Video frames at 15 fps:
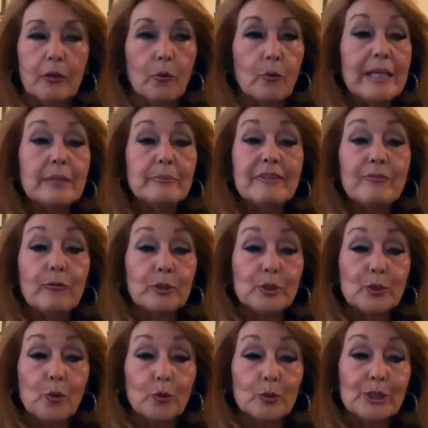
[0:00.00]
a week before
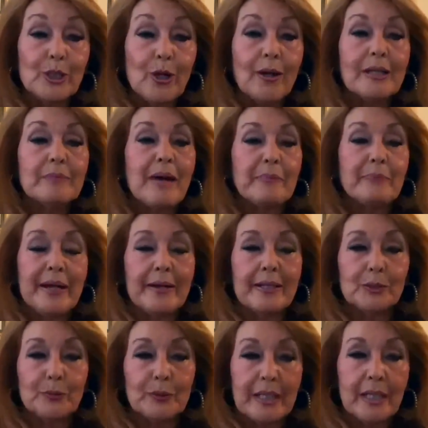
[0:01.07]
school started, my
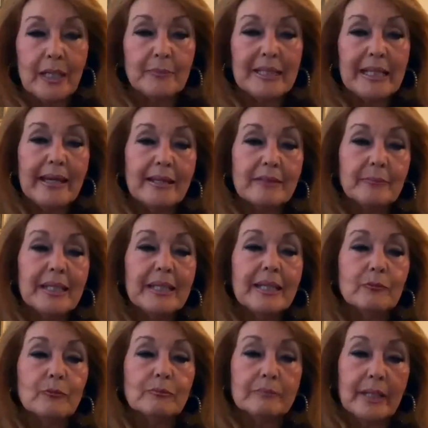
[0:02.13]
parents would come and get
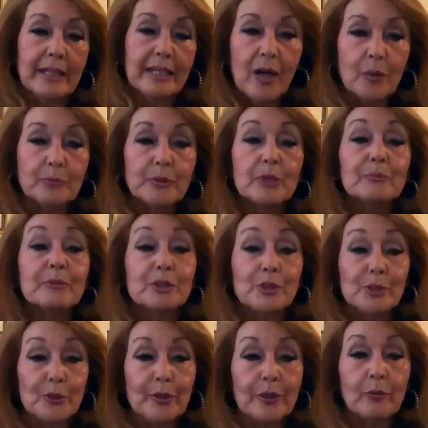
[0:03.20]
me and take me
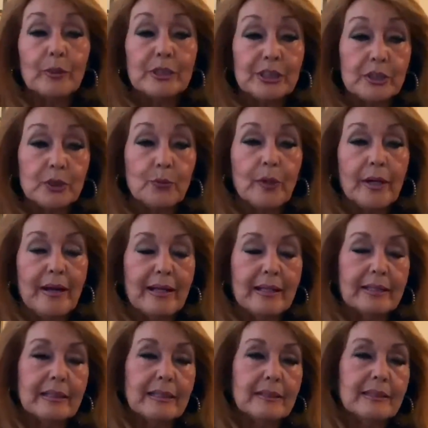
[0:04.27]
back home to Missouri,
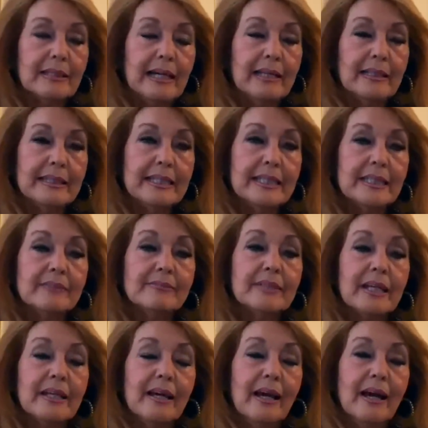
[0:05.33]
which is where
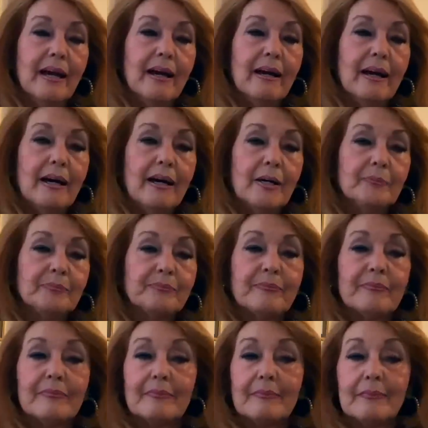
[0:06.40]
I lived,
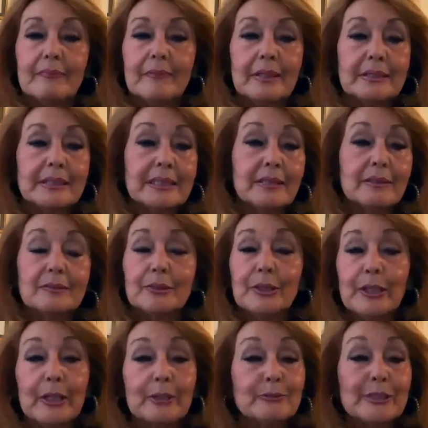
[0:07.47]

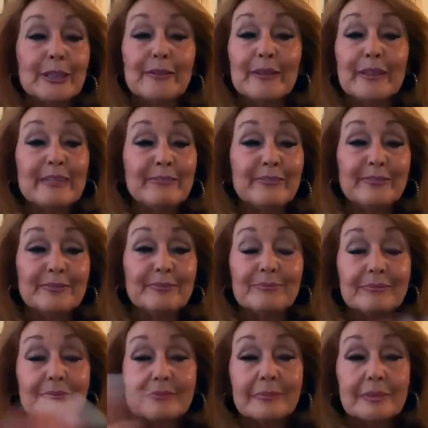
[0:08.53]
till the
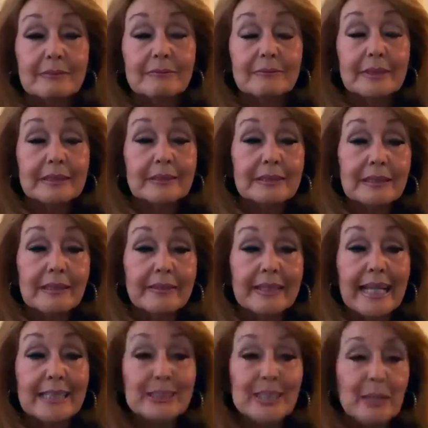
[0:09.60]

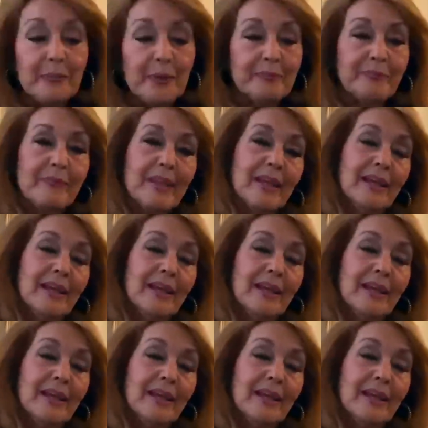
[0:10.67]
next summer.